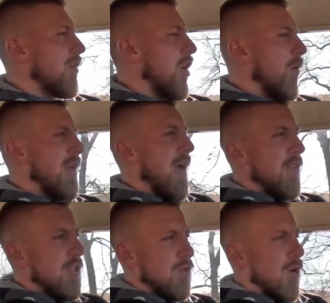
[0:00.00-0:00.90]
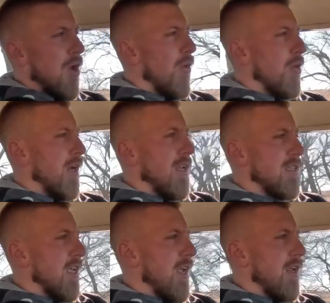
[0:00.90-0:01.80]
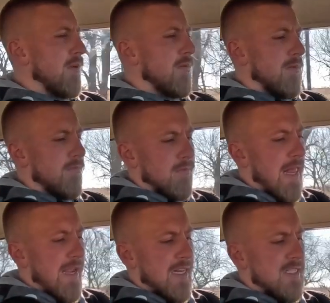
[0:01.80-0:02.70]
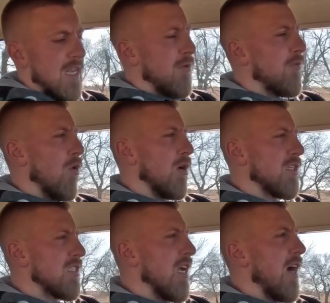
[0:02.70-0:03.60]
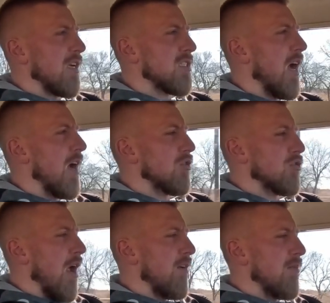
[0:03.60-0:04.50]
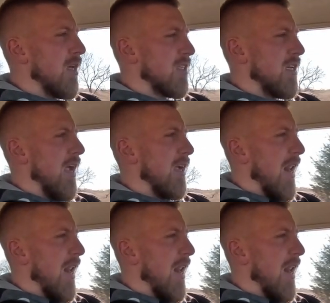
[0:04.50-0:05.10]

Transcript: Going down this road, it is like I said before, a stock style driving Mustang.